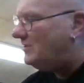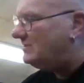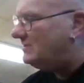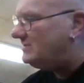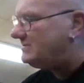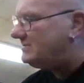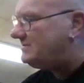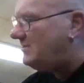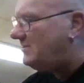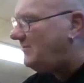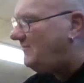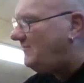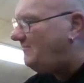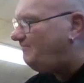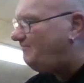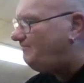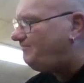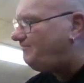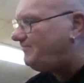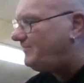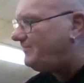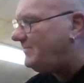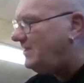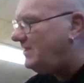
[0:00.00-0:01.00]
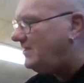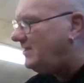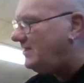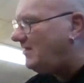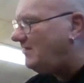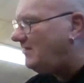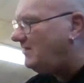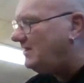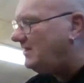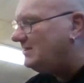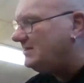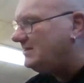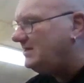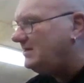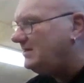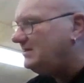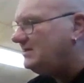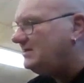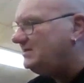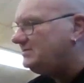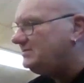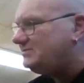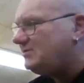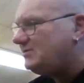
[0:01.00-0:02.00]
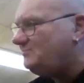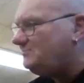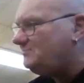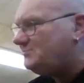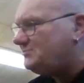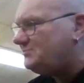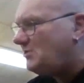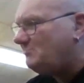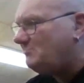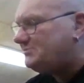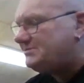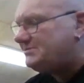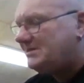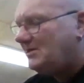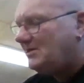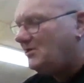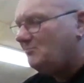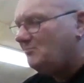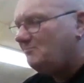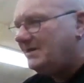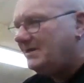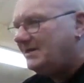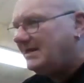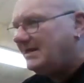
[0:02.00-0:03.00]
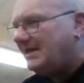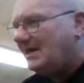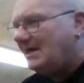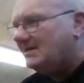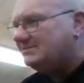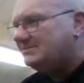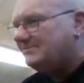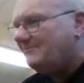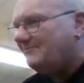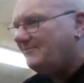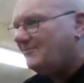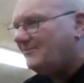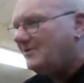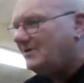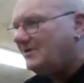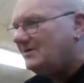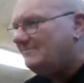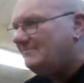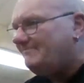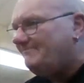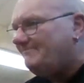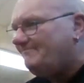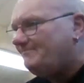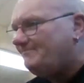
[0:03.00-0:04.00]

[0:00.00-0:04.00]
But you know, I'm still on medication for it.